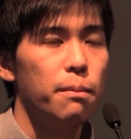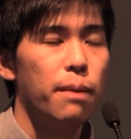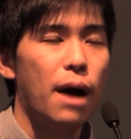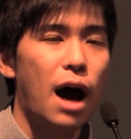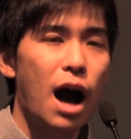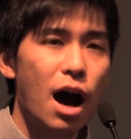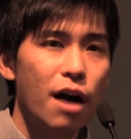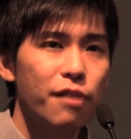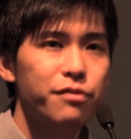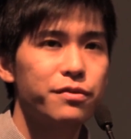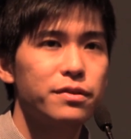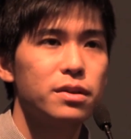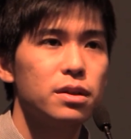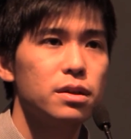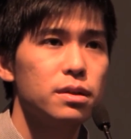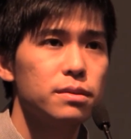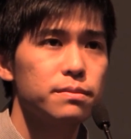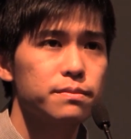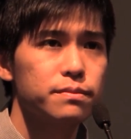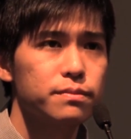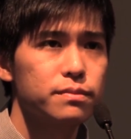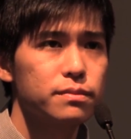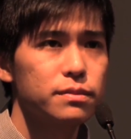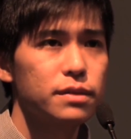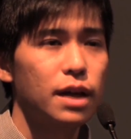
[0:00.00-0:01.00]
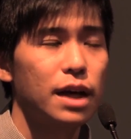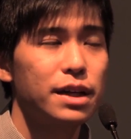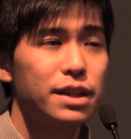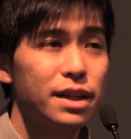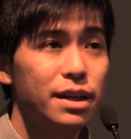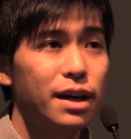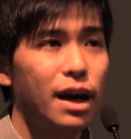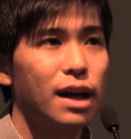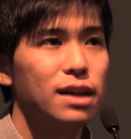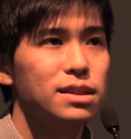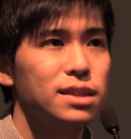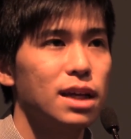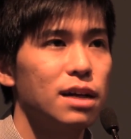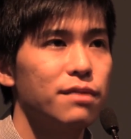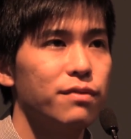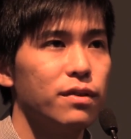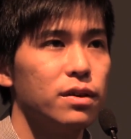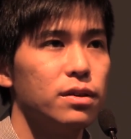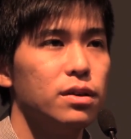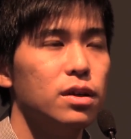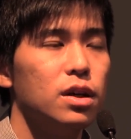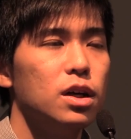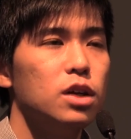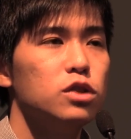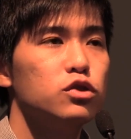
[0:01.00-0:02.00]
But after
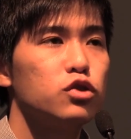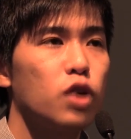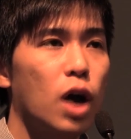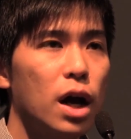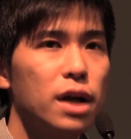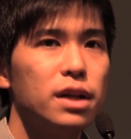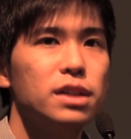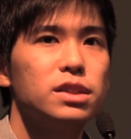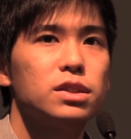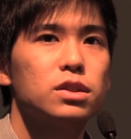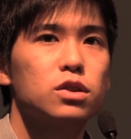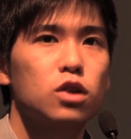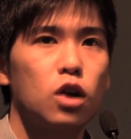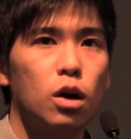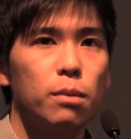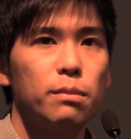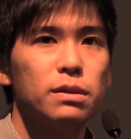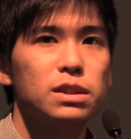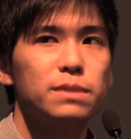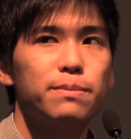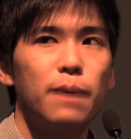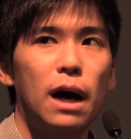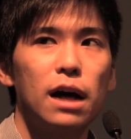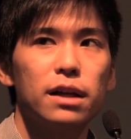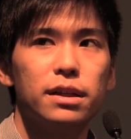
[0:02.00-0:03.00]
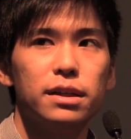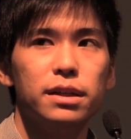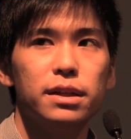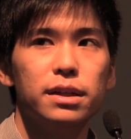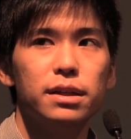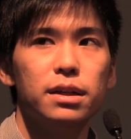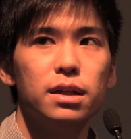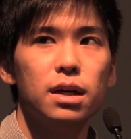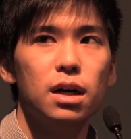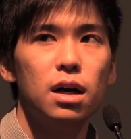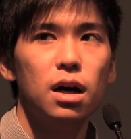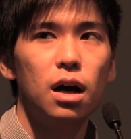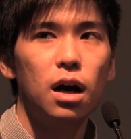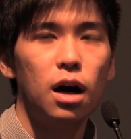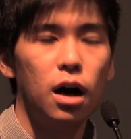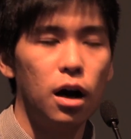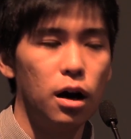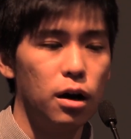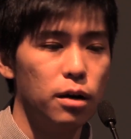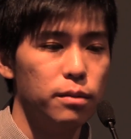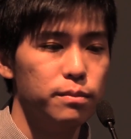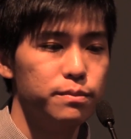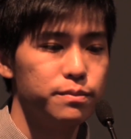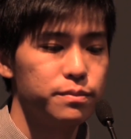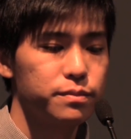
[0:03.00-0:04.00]
1997, Chinese Communist Party
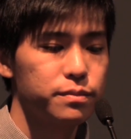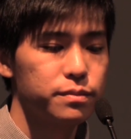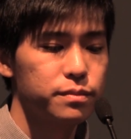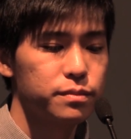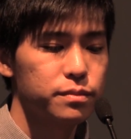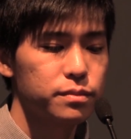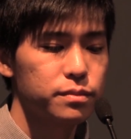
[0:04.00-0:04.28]
um,